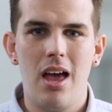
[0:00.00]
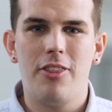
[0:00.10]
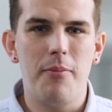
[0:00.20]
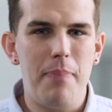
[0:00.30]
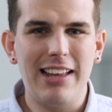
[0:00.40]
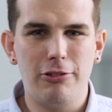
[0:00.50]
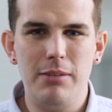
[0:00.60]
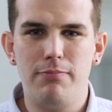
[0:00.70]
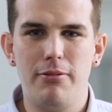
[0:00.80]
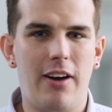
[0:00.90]
The battery
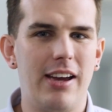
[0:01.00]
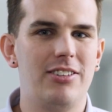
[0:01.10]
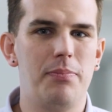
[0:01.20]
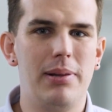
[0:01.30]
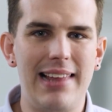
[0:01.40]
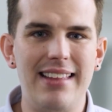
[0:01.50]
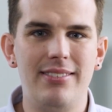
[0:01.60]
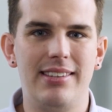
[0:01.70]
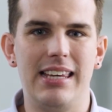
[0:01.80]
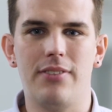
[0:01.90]
provides
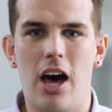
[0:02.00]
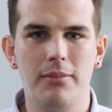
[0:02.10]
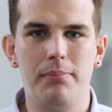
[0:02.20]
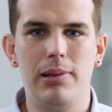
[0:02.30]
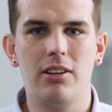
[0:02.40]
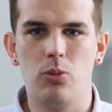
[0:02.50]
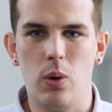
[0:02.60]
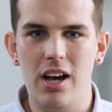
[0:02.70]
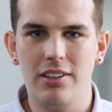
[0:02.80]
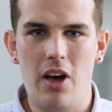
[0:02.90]
plenty of unplugged
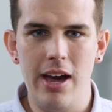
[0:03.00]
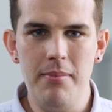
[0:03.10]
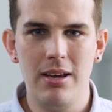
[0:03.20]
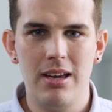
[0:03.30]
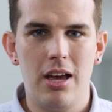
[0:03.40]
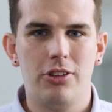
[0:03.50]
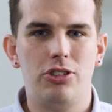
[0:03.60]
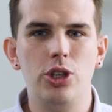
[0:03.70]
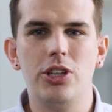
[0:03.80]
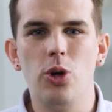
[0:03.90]
work time,
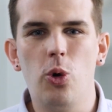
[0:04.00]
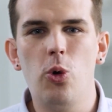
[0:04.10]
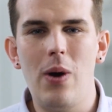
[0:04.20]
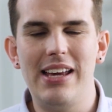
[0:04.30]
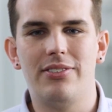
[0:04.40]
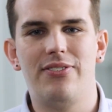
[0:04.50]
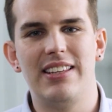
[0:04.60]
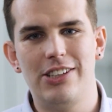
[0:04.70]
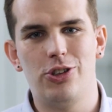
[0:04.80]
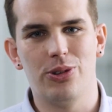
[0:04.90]
so you can always
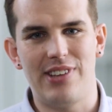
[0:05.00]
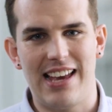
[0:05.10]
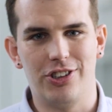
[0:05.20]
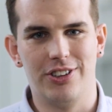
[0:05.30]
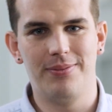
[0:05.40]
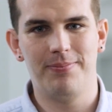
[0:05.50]
finish your session.